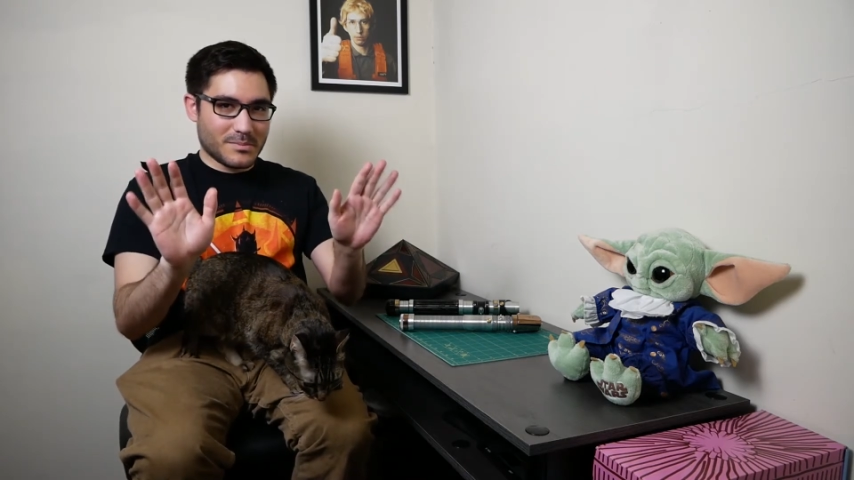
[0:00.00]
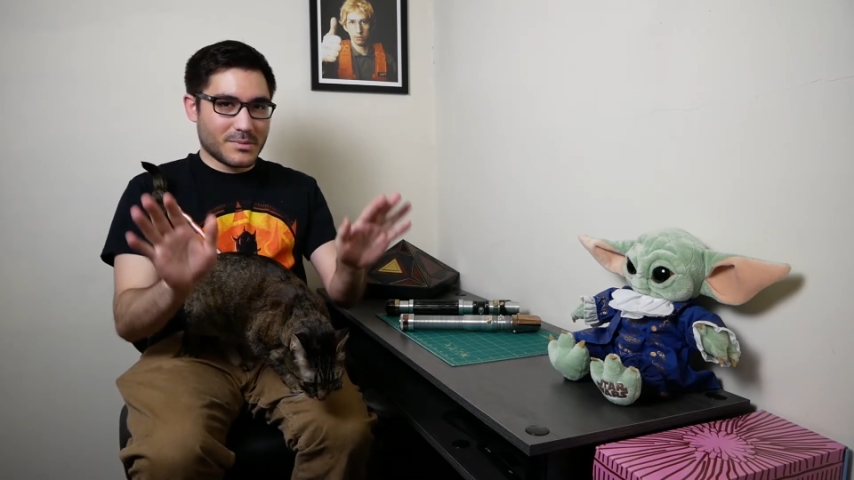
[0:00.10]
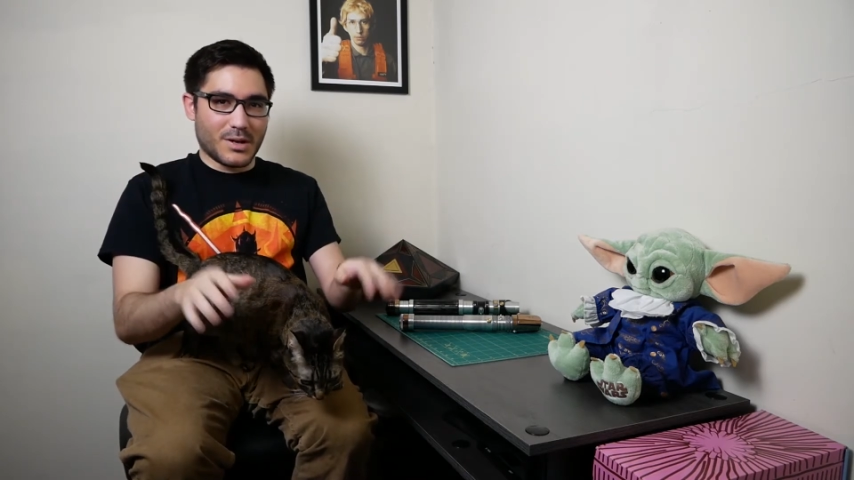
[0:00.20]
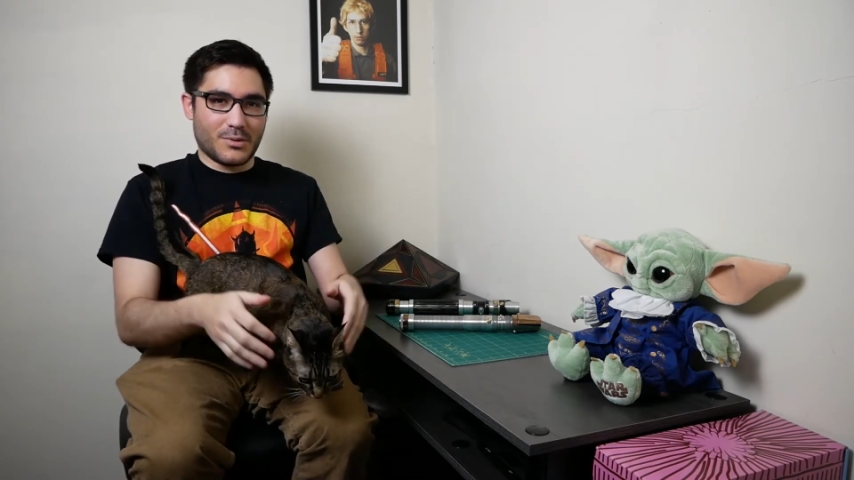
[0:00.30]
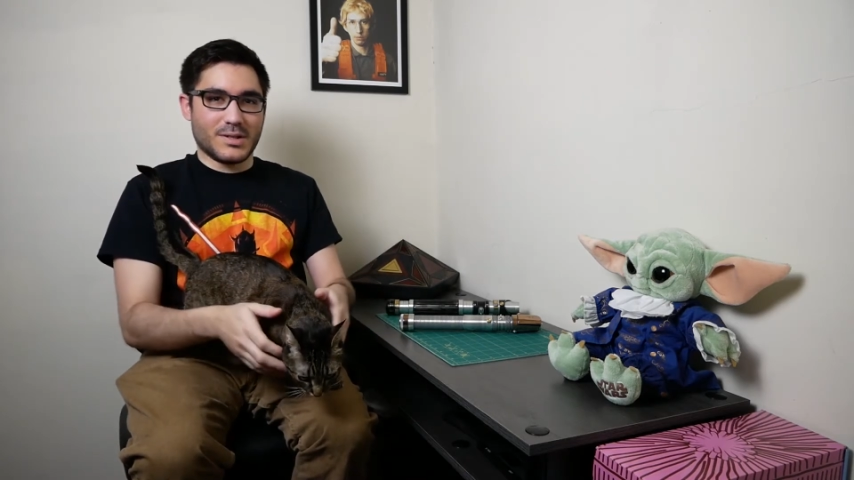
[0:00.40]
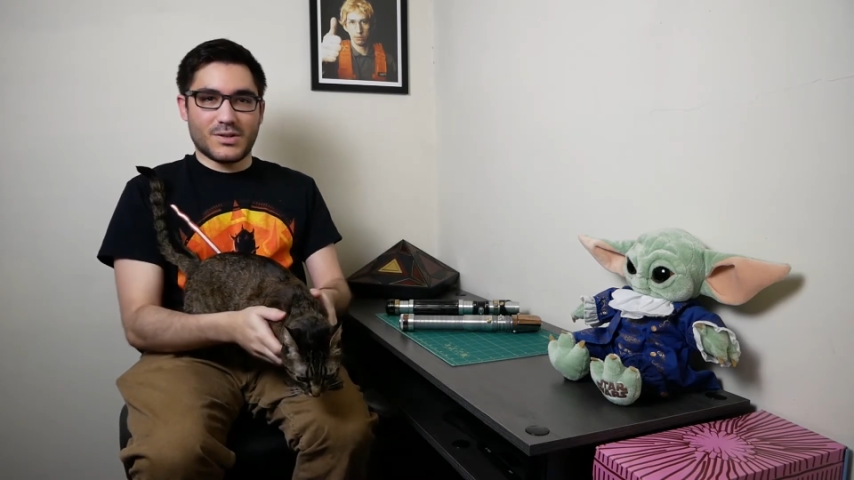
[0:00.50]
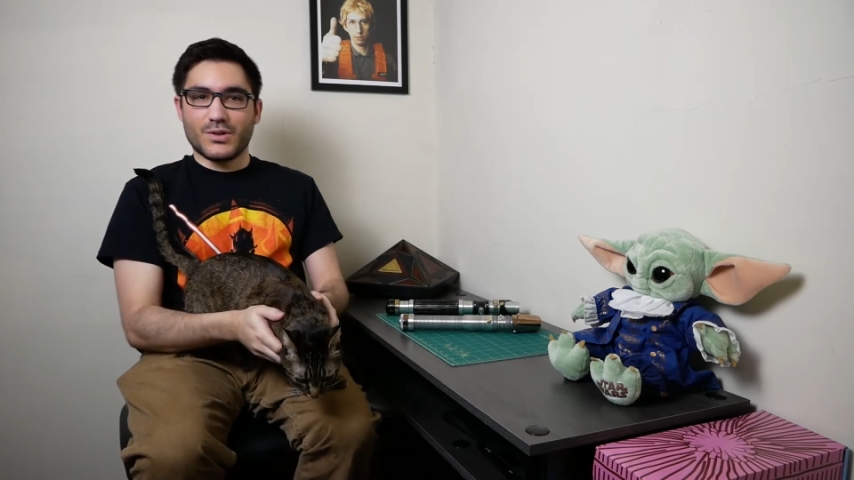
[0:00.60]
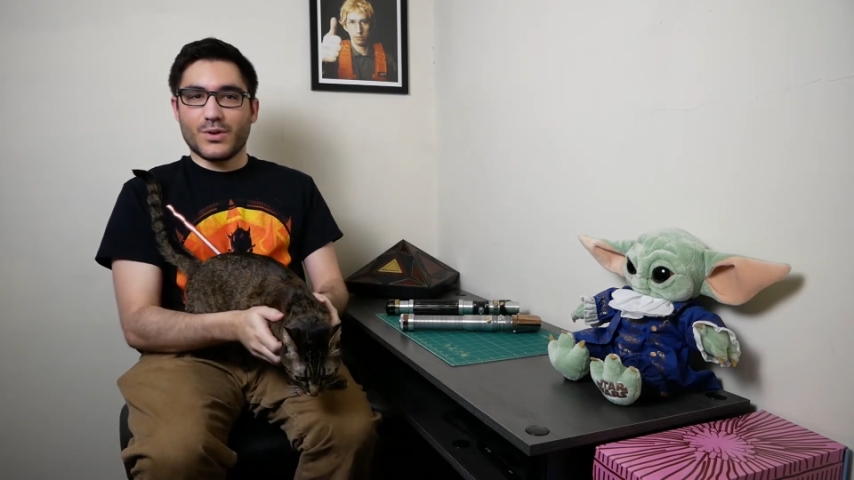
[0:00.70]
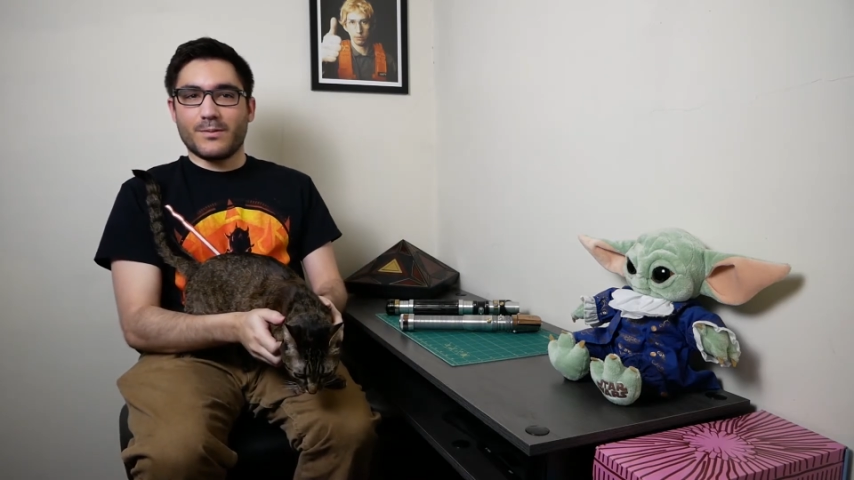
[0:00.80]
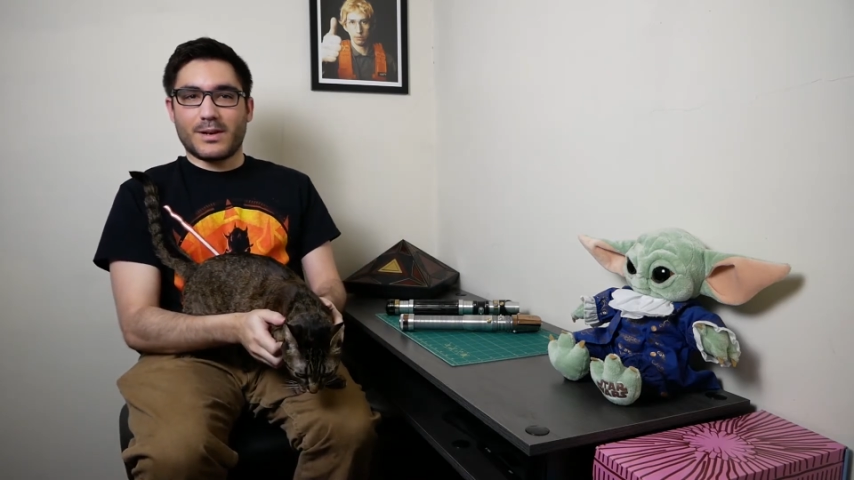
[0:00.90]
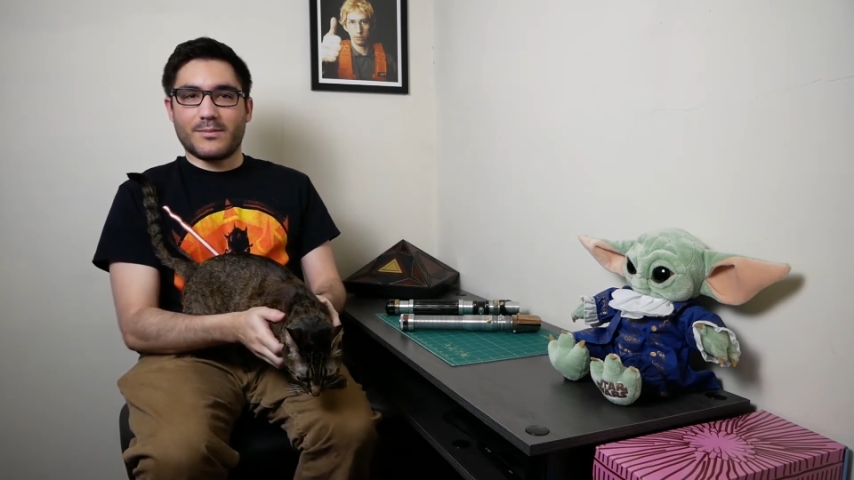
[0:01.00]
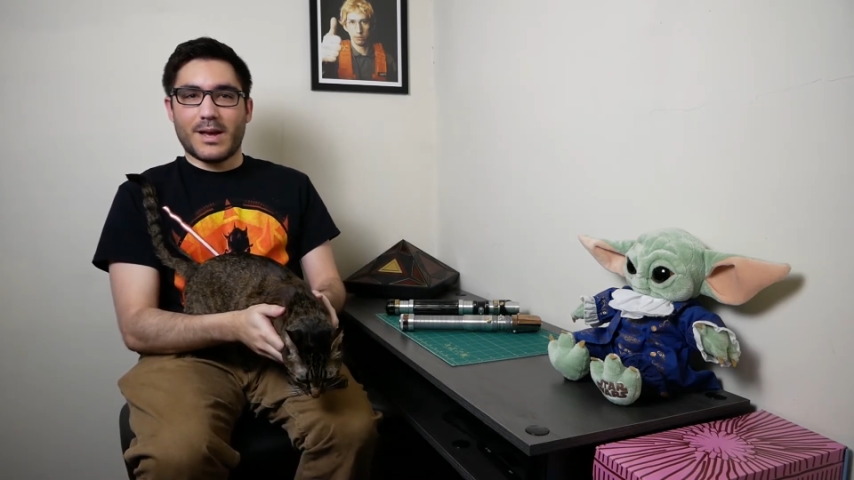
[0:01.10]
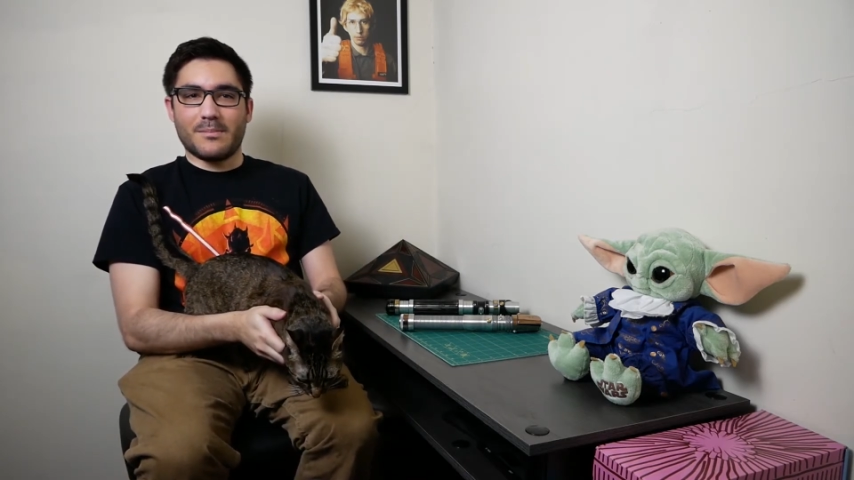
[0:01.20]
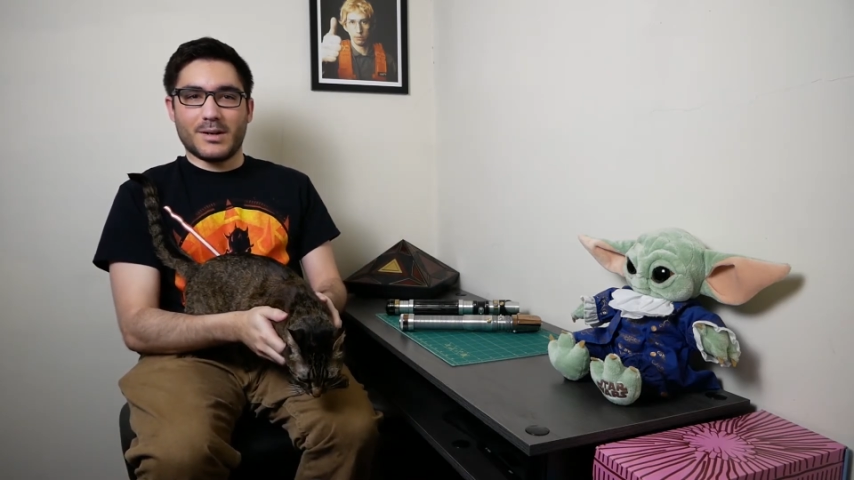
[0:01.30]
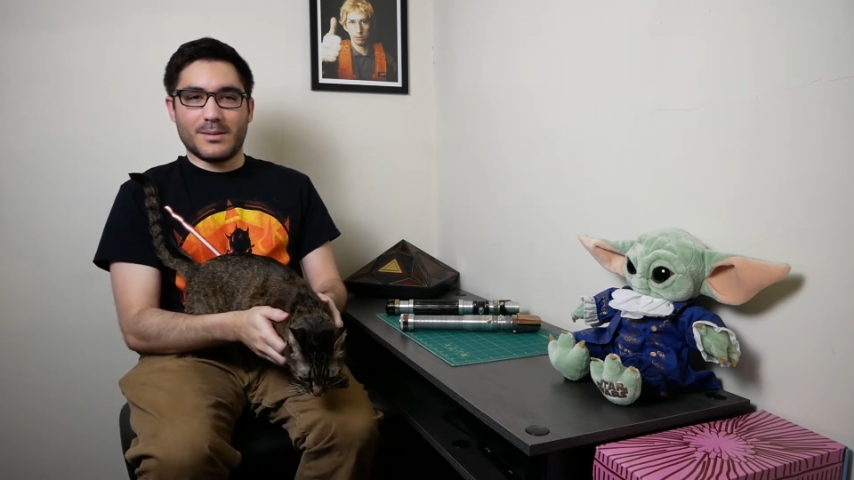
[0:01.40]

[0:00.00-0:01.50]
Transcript: you know, he's deserving of that money,